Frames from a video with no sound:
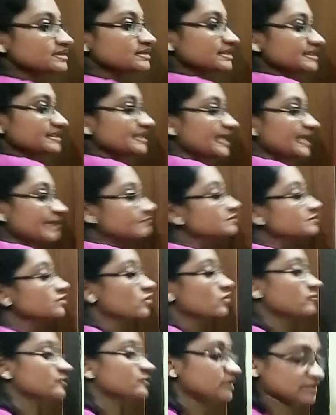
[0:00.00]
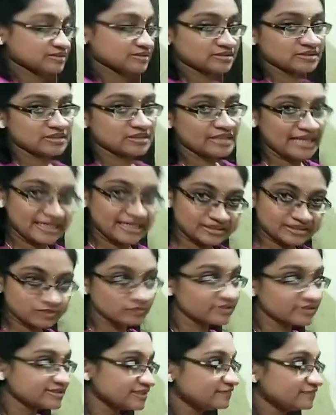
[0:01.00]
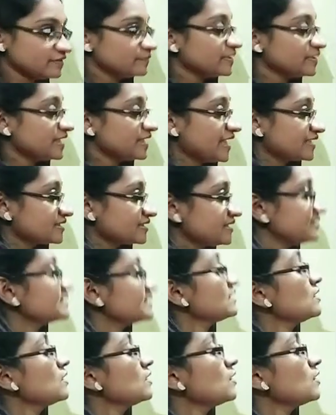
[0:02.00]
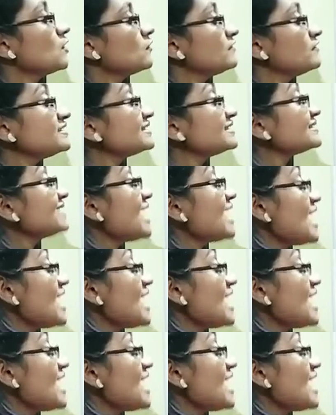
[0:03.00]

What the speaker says: the names of this. And the question will be like this: which is the